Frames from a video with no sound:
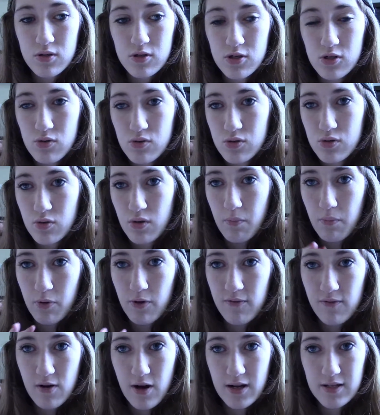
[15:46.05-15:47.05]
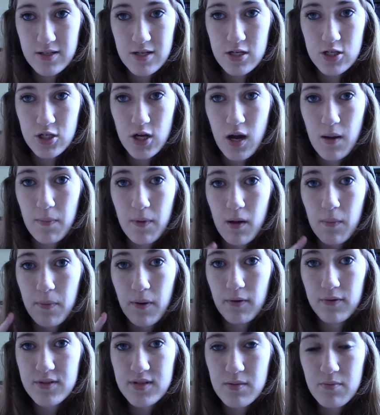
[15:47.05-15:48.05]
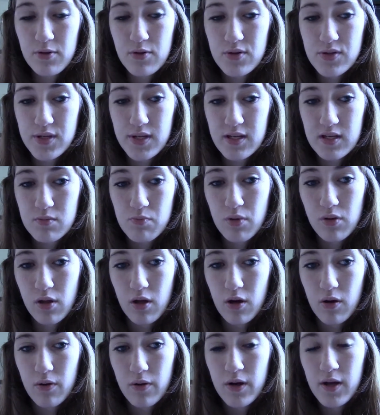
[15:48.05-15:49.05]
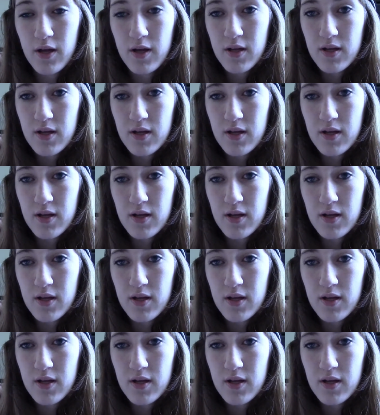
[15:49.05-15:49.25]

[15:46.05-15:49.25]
do to improve your Etsy shop. I'll post some of those links below.